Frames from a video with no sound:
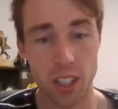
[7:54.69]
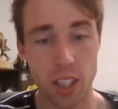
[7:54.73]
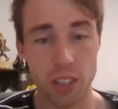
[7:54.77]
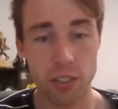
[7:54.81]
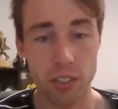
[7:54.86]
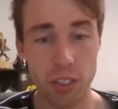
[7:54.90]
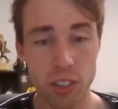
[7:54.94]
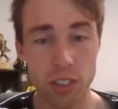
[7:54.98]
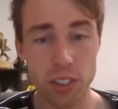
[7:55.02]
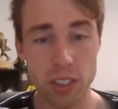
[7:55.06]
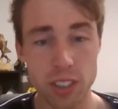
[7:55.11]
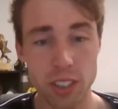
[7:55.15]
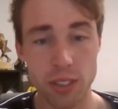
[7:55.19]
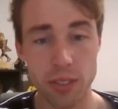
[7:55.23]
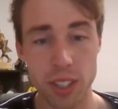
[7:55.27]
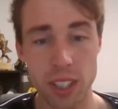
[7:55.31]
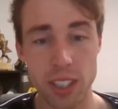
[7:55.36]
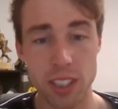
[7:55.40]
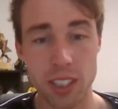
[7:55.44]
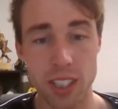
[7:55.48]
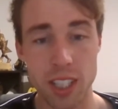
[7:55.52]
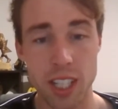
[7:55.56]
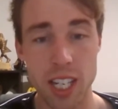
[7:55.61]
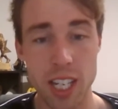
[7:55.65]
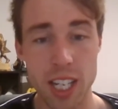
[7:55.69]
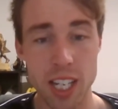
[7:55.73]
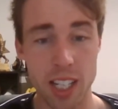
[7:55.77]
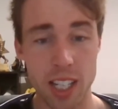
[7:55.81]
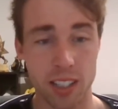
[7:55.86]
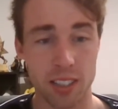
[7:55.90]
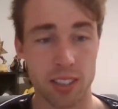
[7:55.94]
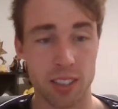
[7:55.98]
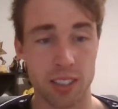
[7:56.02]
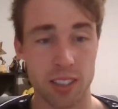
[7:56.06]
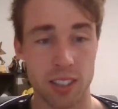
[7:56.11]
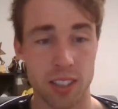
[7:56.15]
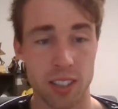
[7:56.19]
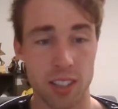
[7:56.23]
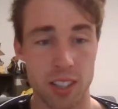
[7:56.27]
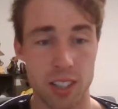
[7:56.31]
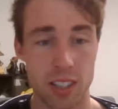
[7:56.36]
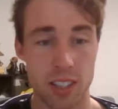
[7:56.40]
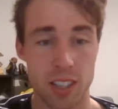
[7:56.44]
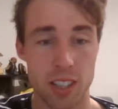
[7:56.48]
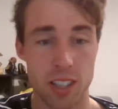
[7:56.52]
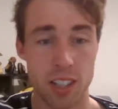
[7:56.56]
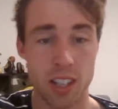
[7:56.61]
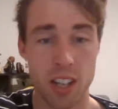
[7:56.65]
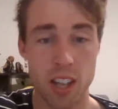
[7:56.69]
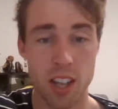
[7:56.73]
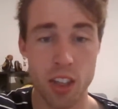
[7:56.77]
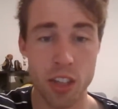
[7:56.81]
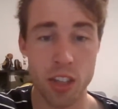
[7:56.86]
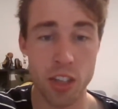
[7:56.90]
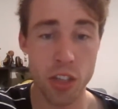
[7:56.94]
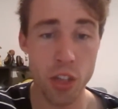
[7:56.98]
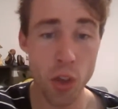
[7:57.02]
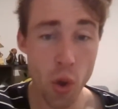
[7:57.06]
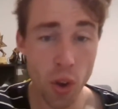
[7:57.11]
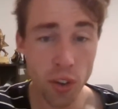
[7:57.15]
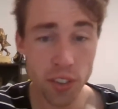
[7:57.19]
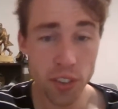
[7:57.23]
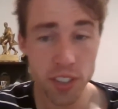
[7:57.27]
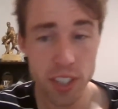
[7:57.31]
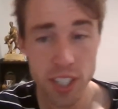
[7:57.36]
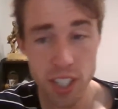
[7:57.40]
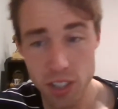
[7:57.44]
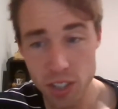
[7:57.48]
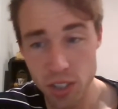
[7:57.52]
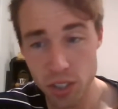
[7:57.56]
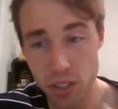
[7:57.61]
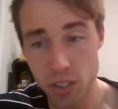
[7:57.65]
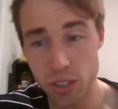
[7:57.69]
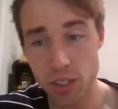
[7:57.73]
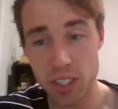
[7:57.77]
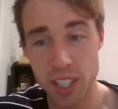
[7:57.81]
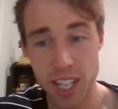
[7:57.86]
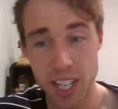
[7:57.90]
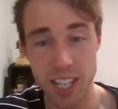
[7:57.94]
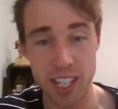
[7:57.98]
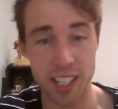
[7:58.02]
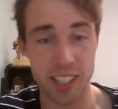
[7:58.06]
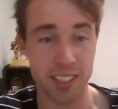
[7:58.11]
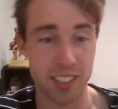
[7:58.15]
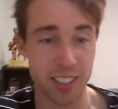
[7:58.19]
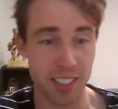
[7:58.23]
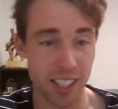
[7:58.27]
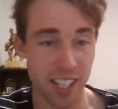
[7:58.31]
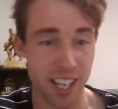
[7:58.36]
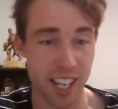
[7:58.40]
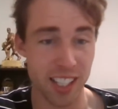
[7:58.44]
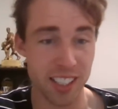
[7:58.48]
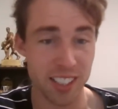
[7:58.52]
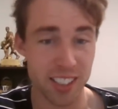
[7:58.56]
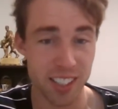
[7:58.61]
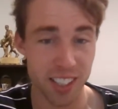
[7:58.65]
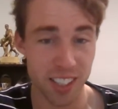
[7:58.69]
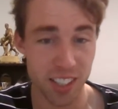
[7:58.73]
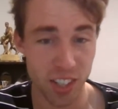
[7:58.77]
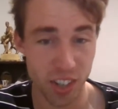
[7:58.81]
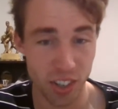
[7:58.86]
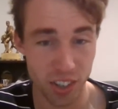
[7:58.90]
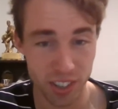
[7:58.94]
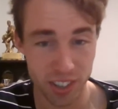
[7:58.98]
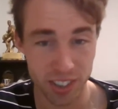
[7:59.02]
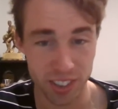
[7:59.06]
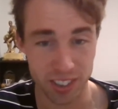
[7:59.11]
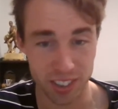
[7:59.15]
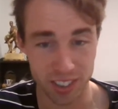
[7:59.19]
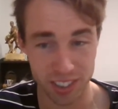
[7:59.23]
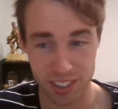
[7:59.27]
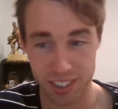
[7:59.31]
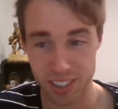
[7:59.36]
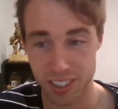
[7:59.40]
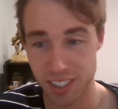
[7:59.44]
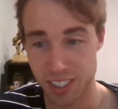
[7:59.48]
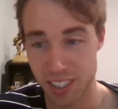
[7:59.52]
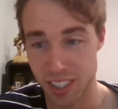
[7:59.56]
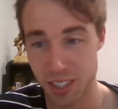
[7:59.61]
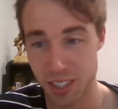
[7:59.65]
If you look at some of these kicks, 32 kicks against the Dockers,